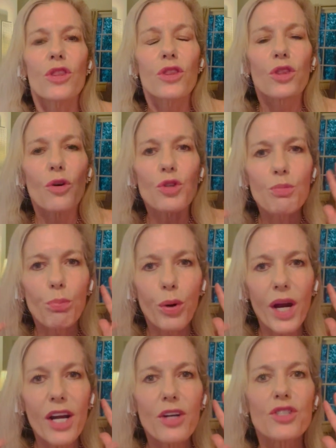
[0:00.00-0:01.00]
Those
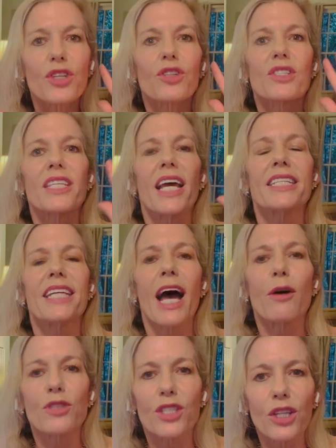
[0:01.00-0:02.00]
prayers are sent
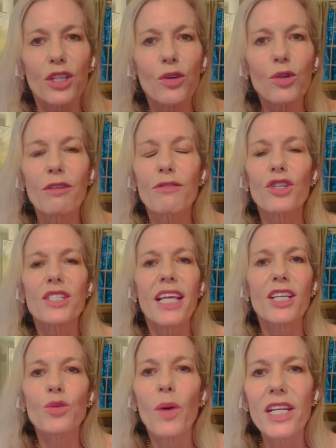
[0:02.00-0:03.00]
out to the universe.
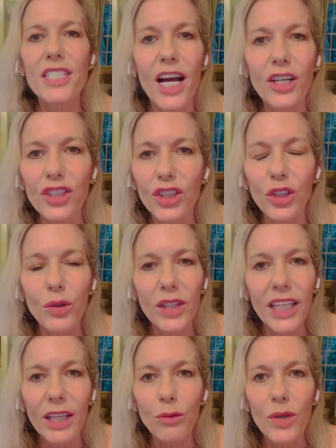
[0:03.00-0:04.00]
That's why Dr. Hew
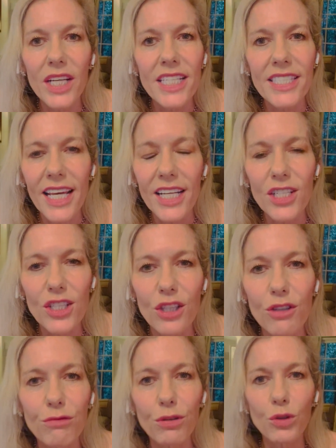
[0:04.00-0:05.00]
Len, when he said it to
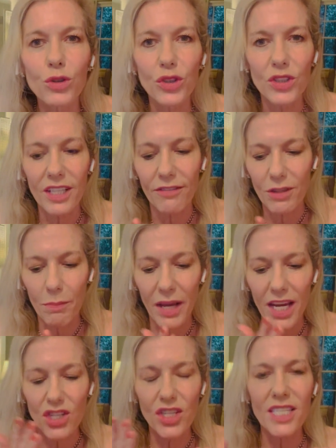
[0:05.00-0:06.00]
the folders of the
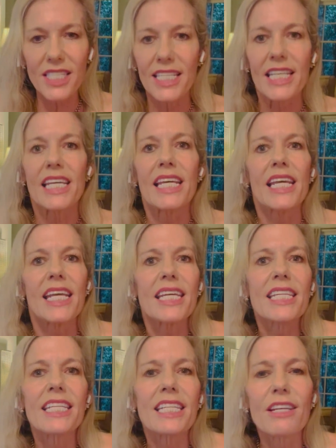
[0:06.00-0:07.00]
patients, he
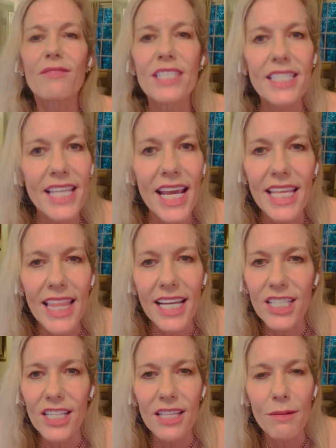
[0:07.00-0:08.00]
didn't even say
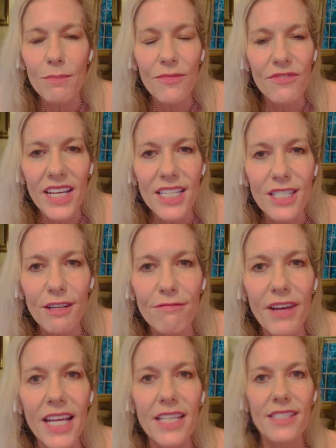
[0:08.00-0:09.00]
that to them face to
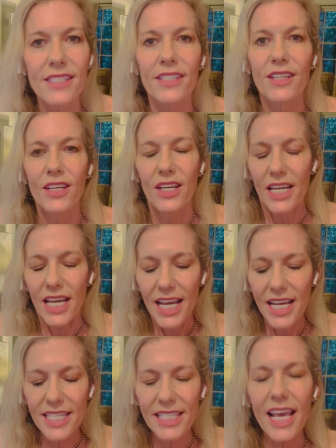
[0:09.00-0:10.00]
face.
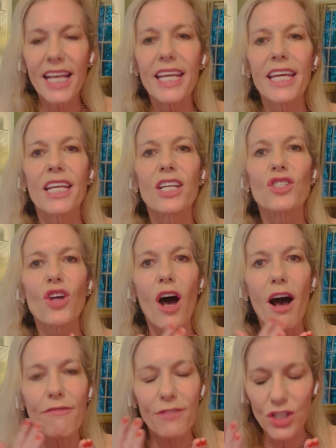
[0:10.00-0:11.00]
He said it in his
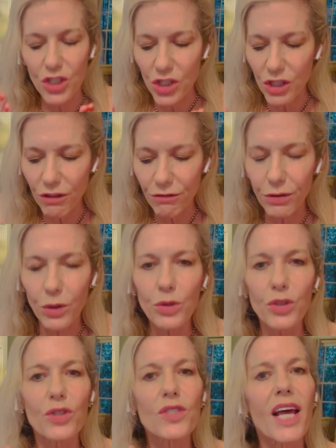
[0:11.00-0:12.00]
office to their
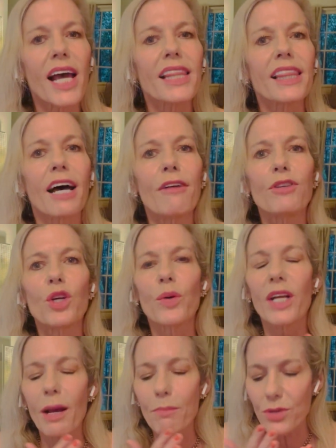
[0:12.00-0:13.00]
folders. I love you
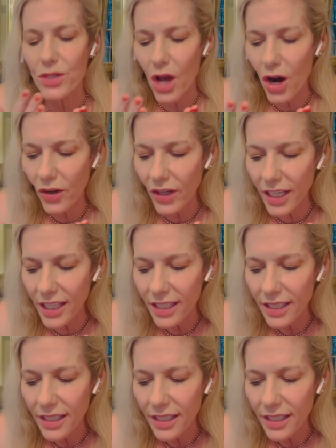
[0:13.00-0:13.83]
and I'm sorry.